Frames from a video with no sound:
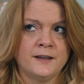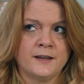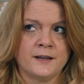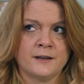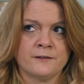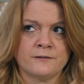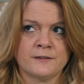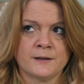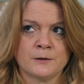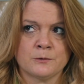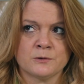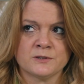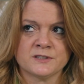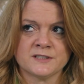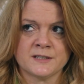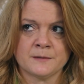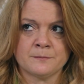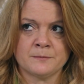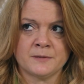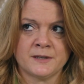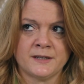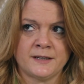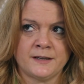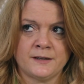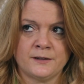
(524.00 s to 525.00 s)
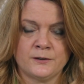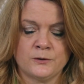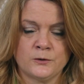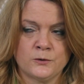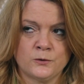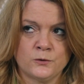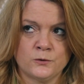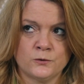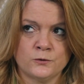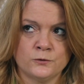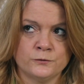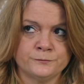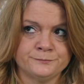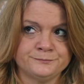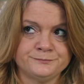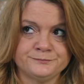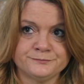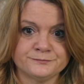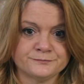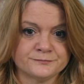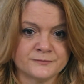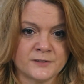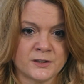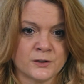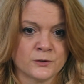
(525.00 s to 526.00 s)
if they were somebody who,
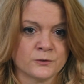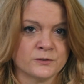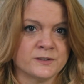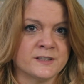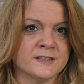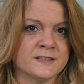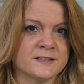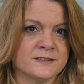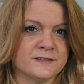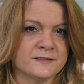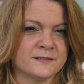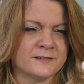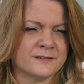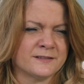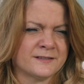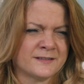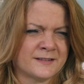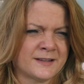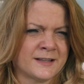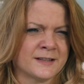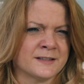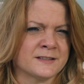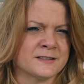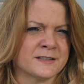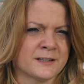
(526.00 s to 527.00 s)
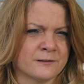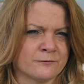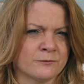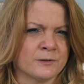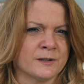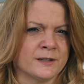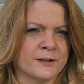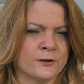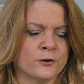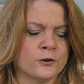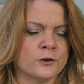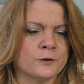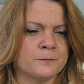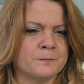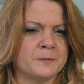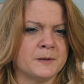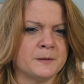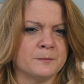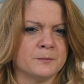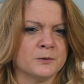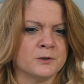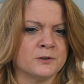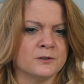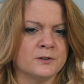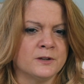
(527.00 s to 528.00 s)
did things that really hurt
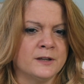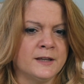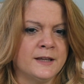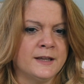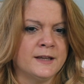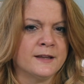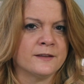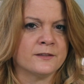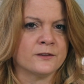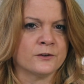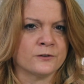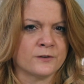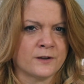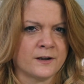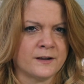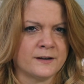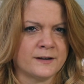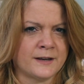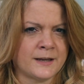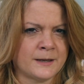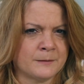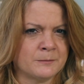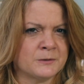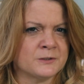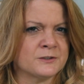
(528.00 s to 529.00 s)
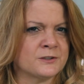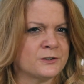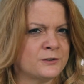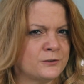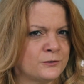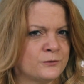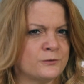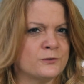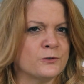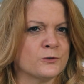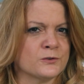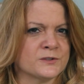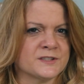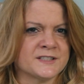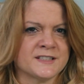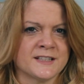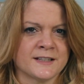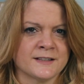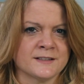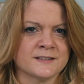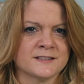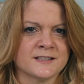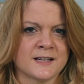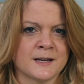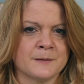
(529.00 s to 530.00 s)
people, they're not able to do those
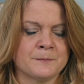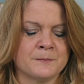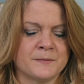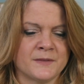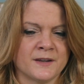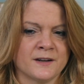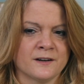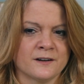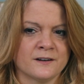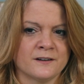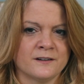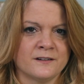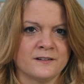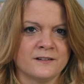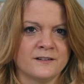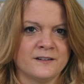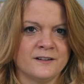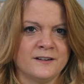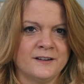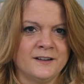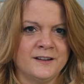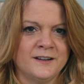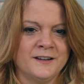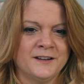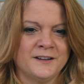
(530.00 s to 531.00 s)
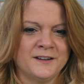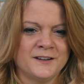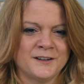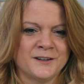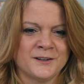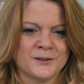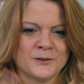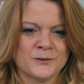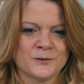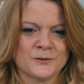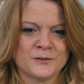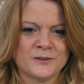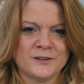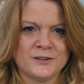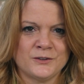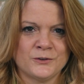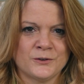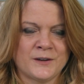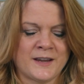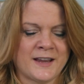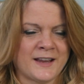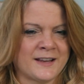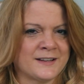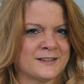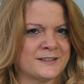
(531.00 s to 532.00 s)
things up there. You
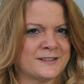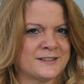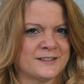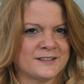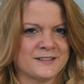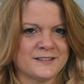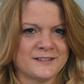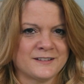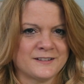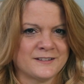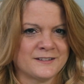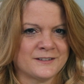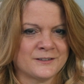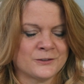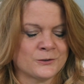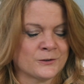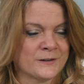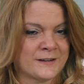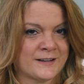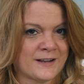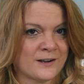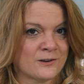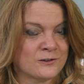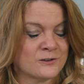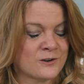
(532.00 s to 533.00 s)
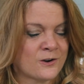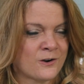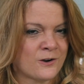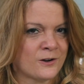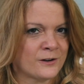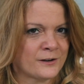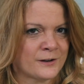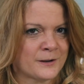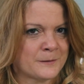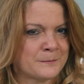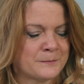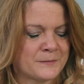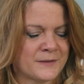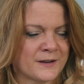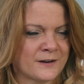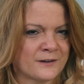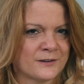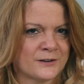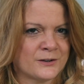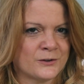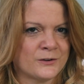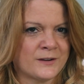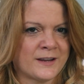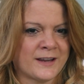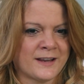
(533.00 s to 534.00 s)
can't drink alcohol up there.
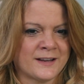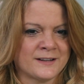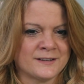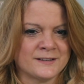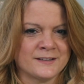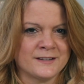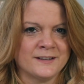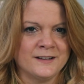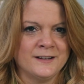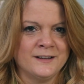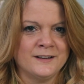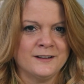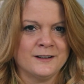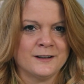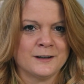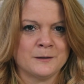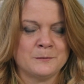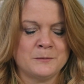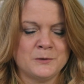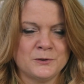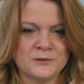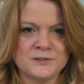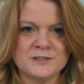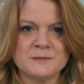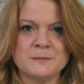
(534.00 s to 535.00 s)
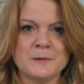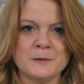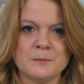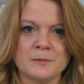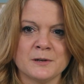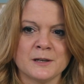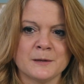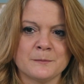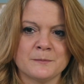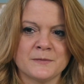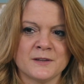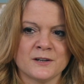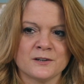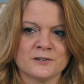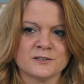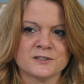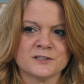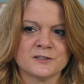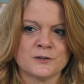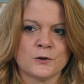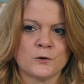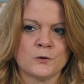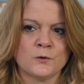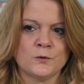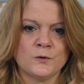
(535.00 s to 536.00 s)
You can't abuse people up there.
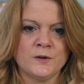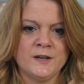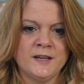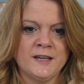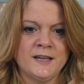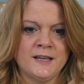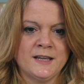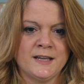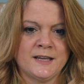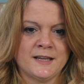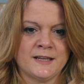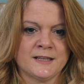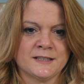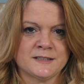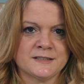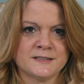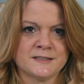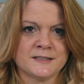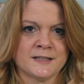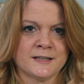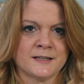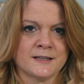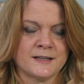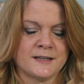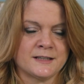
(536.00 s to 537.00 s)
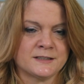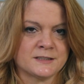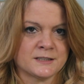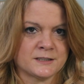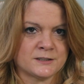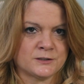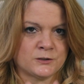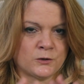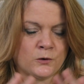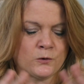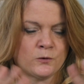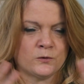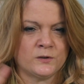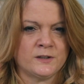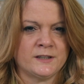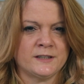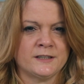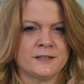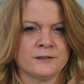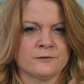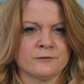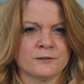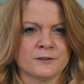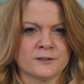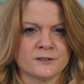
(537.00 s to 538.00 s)
So it's a totally
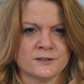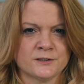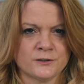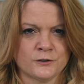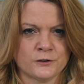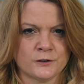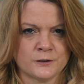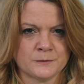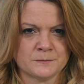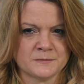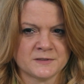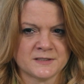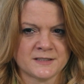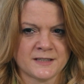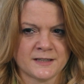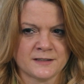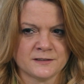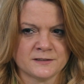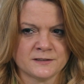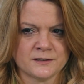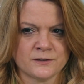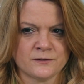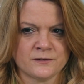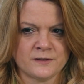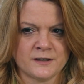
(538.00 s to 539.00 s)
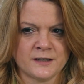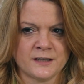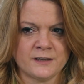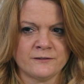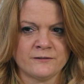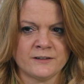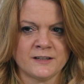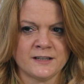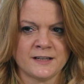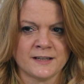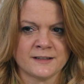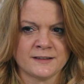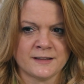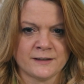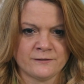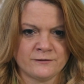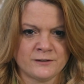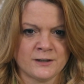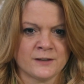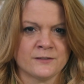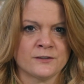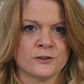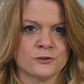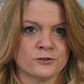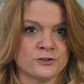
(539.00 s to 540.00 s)
different circumstance. So think of it like they've
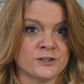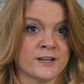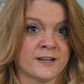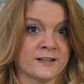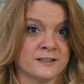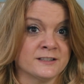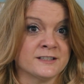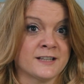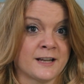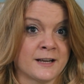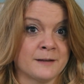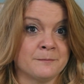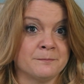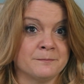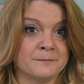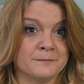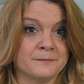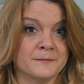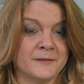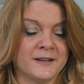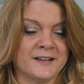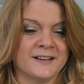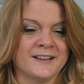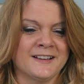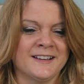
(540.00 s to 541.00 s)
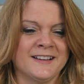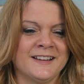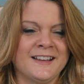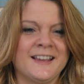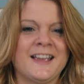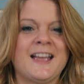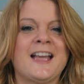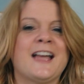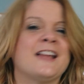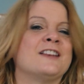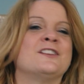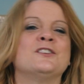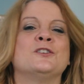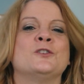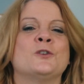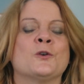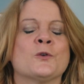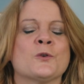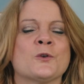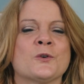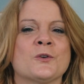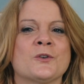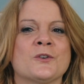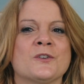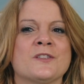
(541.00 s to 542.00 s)
done their jail time and
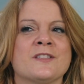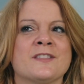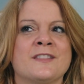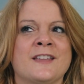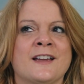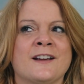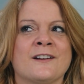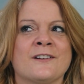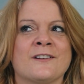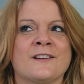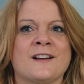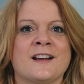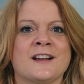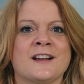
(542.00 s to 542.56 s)
you're there